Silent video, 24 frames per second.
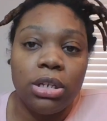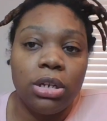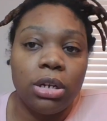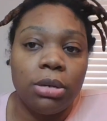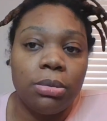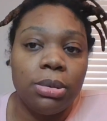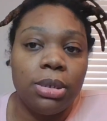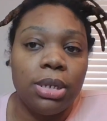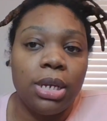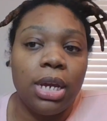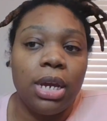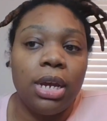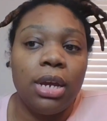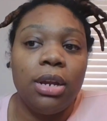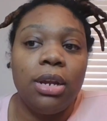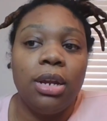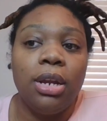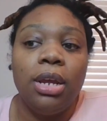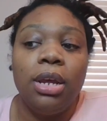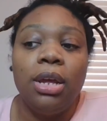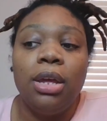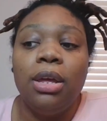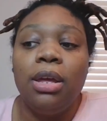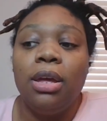you know what I'm
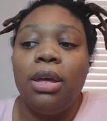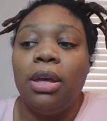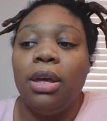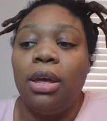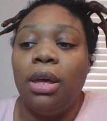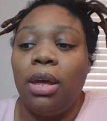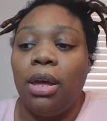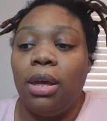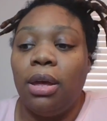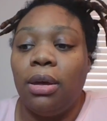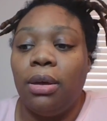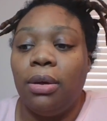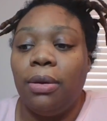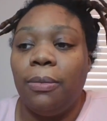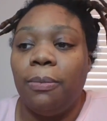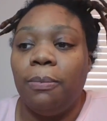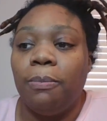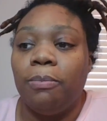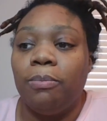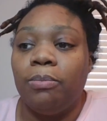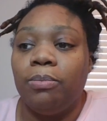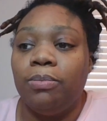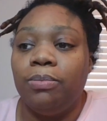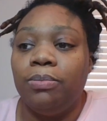saying?
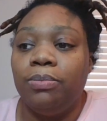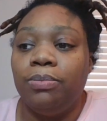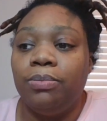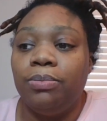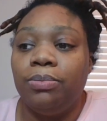Um,